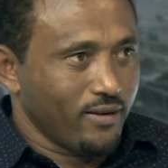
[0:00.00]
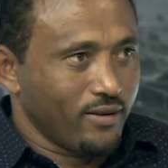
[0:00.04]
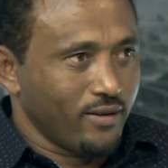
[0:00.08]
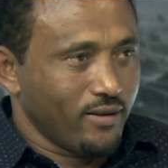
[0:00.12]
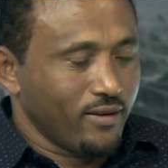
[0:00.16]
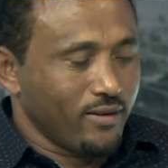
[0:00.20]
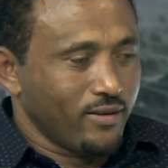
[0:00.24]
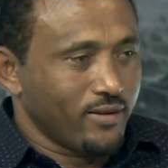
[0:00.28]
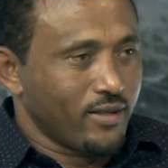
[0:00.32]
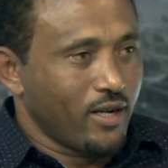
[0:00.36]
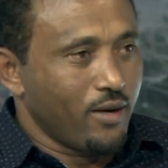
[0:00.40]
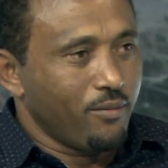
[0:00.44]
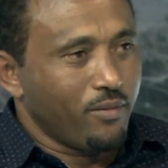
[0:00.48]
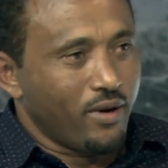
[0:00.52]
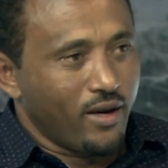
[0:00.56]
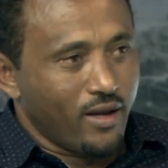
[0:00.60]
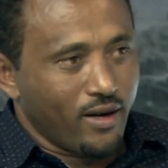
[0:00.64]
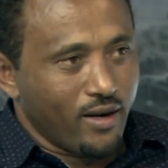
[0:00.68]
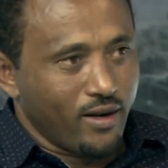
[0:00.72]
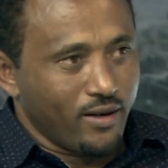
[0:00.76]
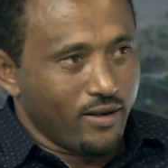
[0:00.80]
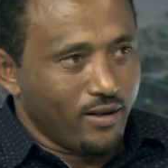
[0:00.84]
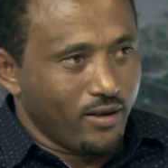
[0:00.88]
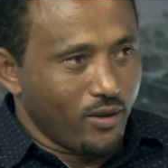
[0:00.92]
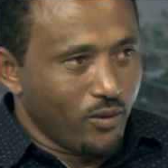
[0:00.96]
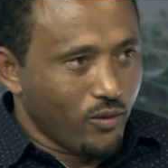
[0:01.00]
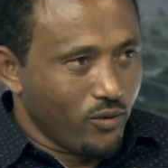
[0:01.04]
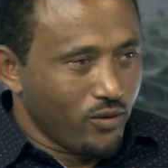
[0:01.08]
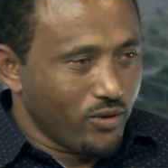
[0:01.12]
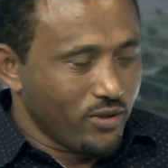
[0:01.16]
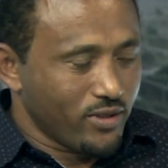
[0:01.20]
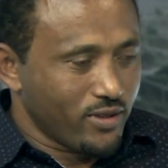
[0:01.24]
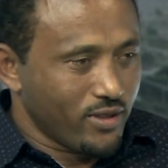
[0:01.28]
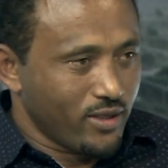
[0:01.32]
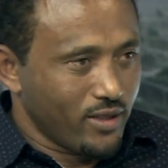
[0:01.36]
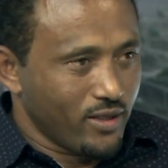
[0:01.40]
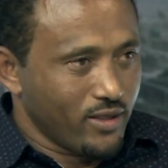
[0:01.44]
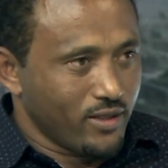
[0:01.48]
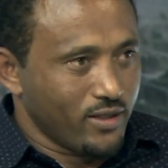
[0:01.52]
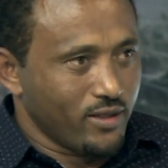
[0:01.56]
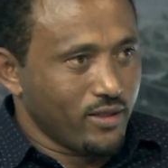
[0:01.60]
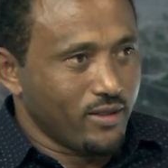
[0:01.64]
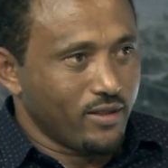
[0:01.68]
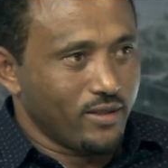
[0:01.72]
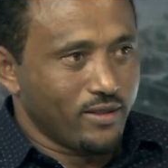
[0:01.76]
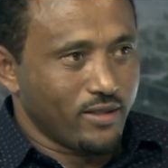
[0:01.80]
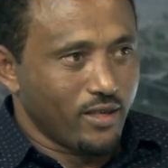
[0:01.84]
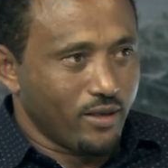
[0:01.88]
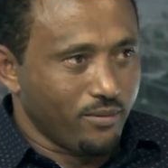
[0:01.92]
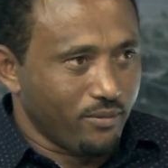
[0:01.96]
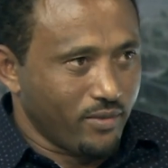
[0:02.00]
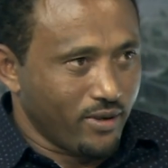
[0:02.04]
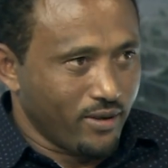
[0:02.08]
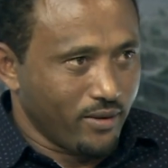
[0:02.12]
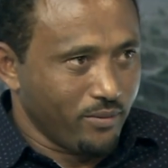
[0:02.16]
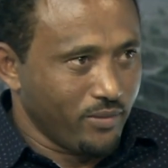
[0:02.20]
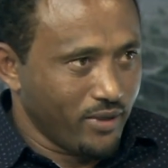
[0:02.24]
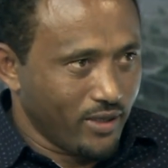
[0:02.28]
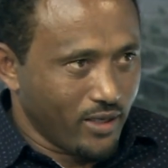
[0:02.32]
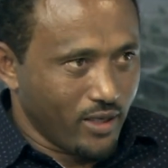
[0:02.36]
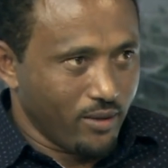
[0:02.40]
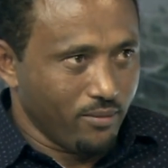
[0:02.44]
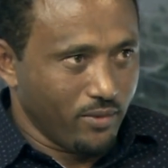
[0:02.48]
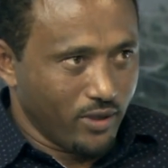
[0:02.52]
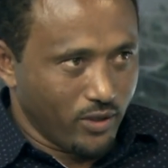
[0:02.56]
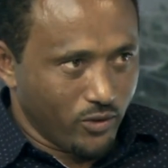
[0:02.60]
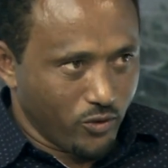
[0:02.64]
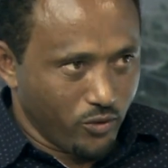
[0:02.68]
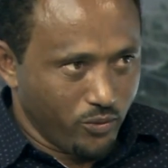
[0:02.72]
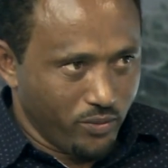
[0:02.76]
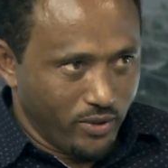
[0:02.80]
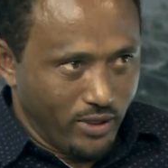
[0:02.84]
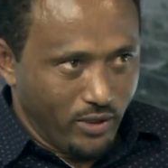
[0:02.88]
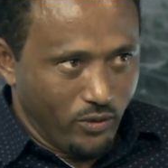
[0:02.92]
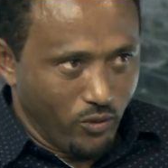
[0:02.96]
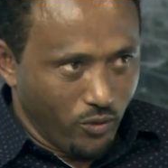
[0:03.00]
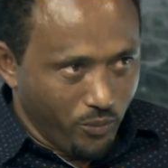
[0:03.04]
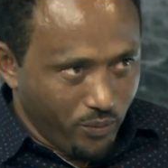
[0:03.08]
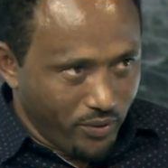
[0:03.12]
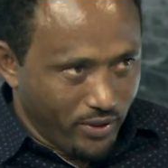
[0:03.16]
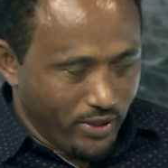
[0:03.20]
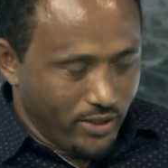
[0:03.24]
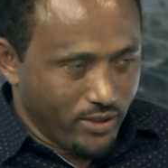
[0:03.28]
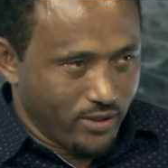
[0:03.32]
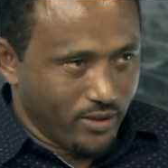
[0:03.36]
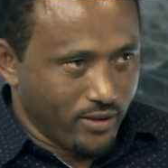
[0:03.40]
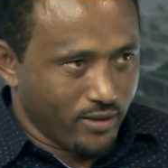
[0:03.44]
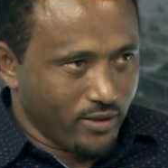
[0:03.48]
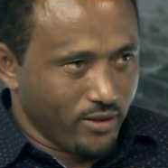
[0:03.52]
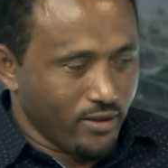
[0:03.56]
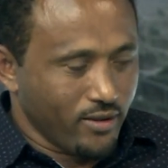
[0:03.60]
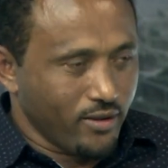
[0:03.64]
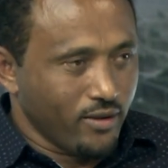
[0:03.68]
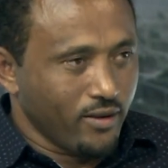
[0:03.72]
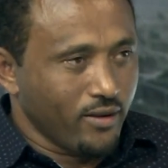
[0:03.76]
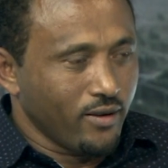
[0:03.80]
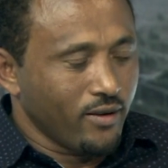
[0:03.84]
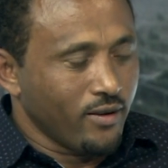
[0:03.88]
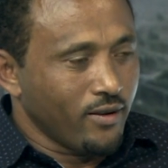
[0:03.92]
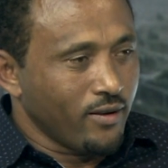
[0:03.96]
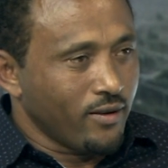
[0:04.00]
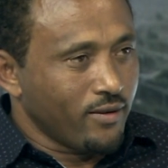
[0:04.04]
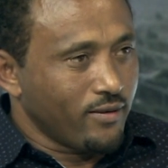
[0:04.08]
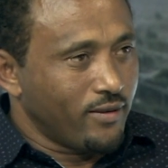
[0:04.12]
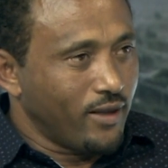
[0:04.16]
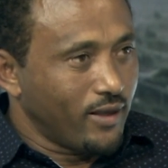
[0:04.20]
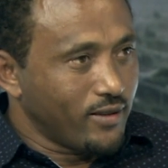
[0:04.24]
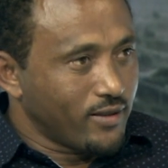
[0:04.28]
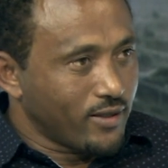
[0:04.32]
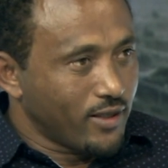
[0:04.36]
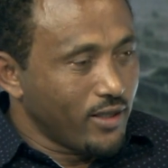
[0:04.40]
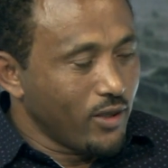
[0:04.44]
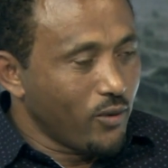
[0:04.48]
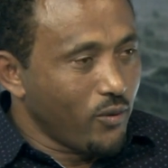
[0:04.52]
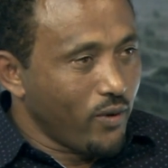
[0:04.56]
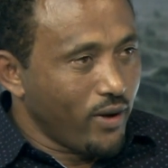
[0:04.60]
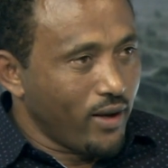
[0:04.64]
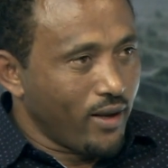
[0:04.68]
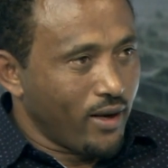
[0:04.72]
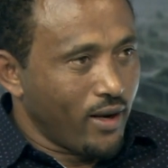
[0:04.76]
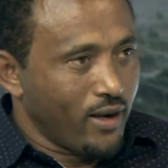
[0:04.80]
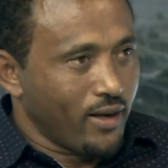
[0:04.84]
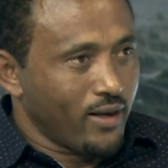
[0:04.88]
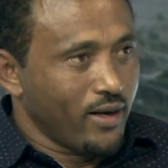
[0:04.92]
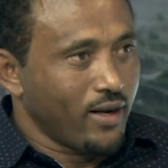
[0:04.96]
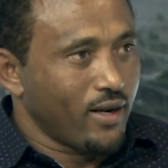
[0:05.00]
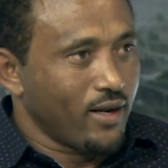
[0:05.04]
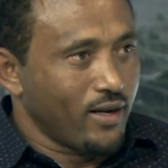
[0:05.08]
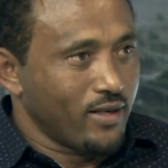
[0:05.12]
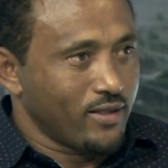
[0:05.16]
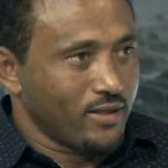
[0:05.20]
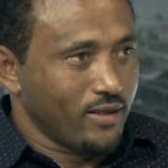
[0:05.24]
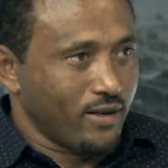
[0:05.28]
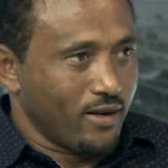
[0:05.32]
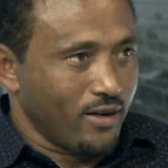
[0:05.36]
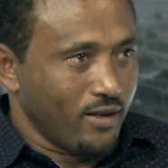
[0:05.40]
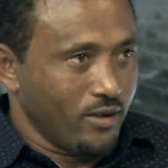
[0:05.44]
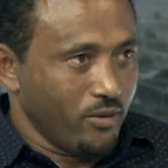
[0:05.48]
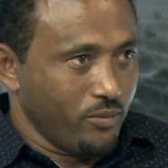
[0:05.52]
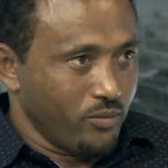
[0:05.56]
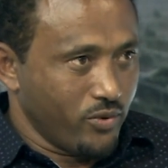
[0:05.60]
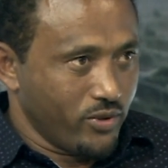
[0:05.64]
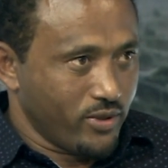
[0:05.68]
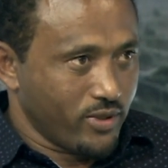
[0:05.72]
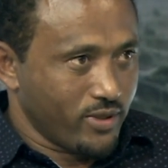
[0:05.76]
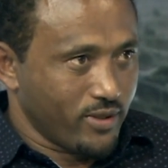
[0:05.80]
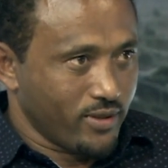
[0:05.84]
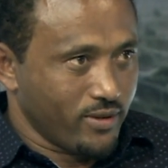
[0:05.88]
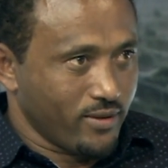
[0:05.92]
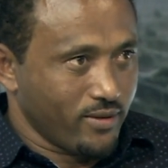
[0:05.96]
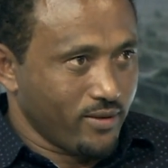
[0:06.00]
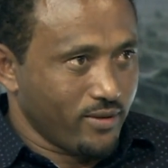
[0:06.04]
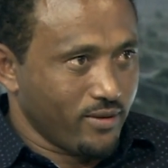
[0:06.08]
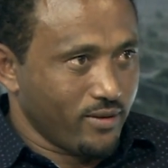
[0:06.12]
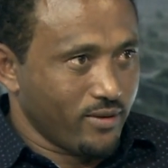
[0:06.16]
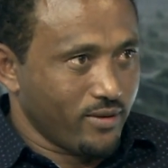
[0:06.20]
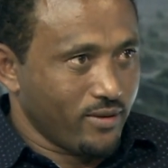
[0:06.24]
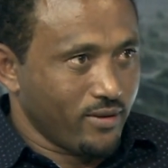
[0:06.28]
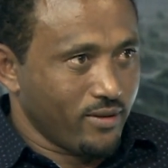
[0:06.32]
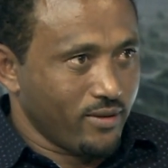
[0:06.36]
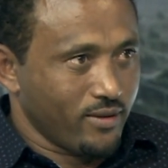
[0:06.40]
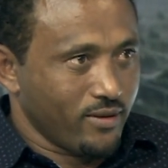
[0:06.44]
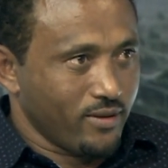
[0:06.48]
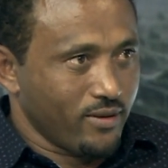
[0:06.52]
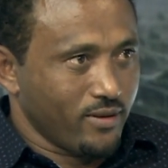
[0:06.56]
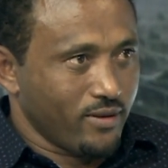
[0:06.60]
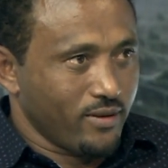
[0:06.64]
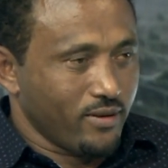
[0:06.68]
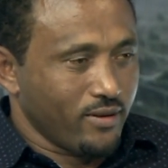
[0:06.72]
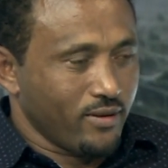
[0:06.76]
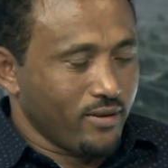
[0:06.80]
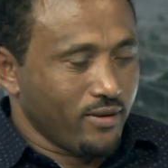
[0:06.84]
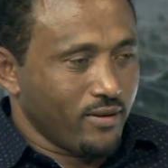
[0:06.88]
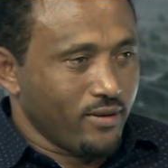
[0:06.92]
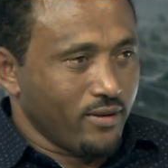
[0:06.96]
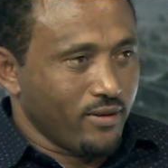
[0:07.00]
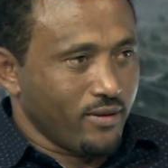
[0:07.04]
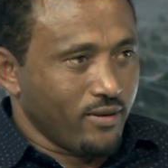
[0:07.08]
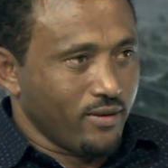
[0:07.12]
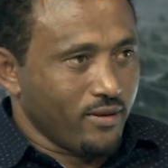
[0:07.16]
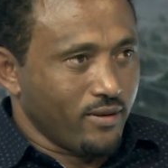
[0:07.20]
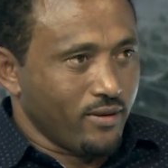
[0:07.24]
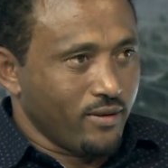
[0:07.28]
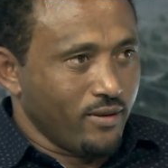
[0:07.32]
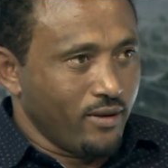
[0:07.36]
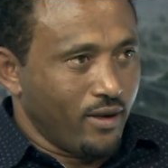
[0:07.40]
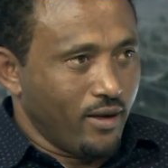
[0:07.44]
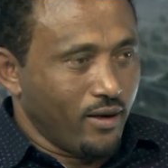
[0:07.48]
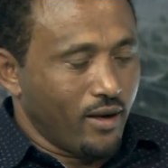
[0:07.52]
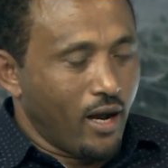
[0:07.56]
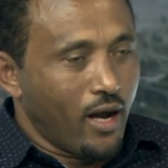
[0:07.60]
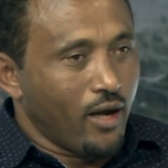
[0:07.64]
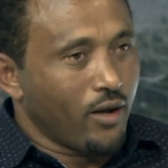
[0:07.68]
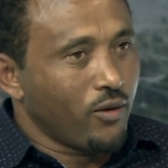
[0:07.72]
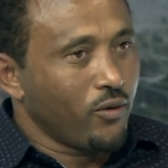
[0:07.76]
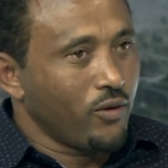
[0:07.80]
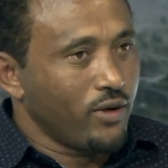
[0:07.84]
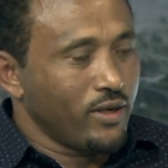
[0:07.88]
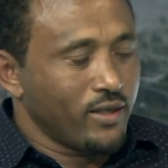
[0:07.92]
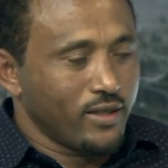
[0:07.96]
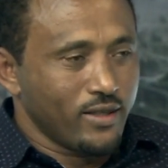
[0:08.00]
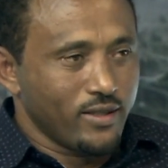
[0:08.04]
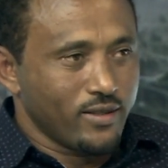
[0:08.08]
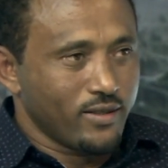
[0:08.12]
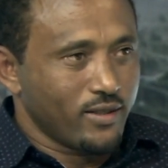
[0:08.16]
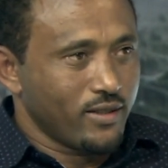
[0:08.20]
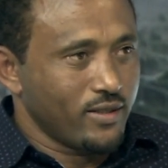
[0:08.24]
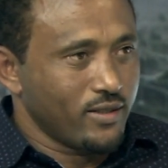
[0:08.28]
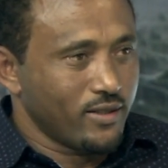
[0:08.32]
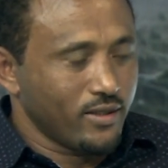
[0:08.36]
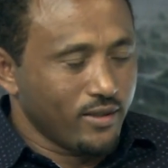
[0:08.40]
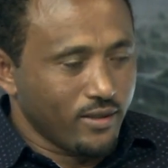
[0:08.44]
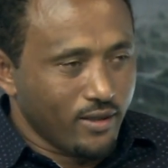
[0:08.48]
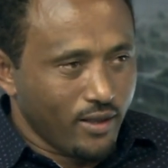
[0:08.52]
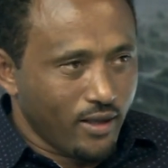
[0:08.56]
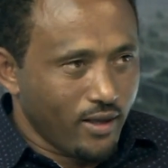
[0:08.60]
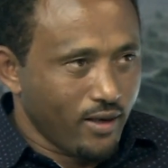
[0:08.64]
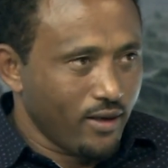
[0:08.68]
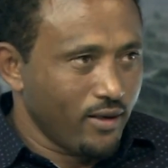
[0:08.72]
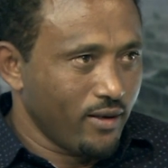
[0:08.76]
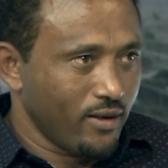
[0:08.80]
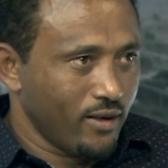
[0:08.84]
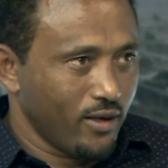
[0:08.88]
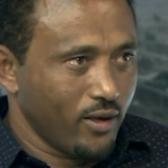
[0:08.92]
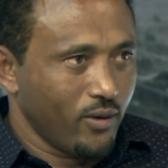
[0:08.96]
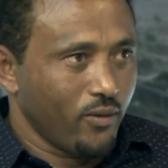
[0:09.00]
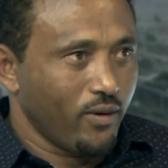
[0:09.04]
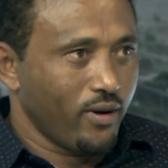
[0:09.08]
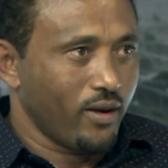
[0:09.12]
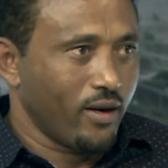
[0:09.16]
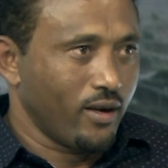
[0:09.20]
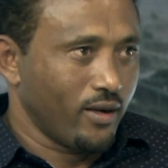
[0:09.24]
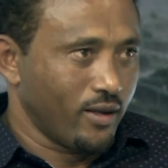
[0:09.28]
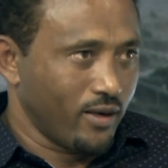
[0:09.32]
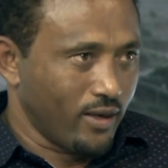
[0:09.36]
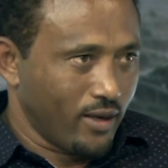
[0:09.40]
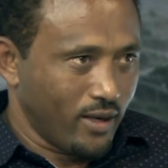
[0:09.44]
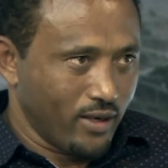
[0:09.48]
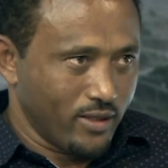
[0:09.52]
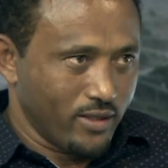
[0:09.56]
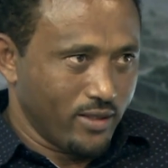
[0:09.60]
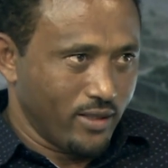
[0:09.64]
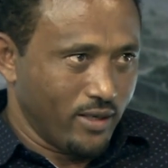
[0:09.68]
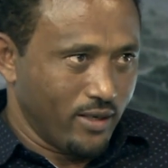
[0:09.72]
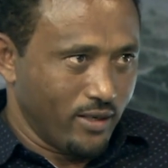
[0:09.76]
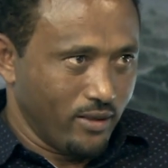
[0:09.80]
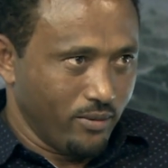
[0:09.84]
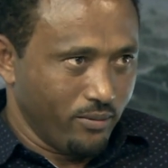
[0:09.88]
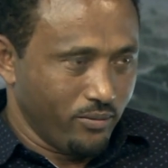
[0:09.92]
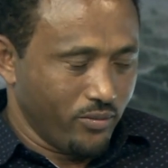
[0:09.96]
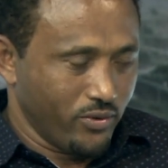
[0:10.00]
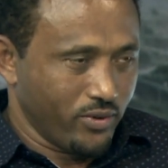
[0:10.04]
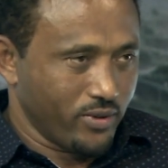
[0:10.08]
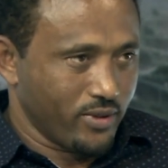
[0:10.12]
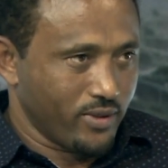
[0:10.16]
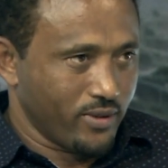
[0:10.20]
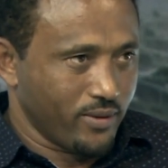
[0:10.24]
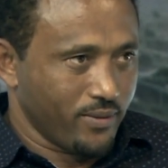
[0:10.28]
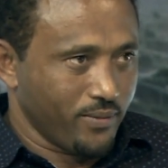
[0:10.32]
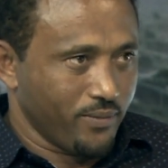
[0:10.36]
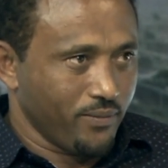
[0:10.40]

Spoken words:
Some are under construction and some are becoming to be in operation. That require agricultural input. Like agro industries entirely require agricultural input.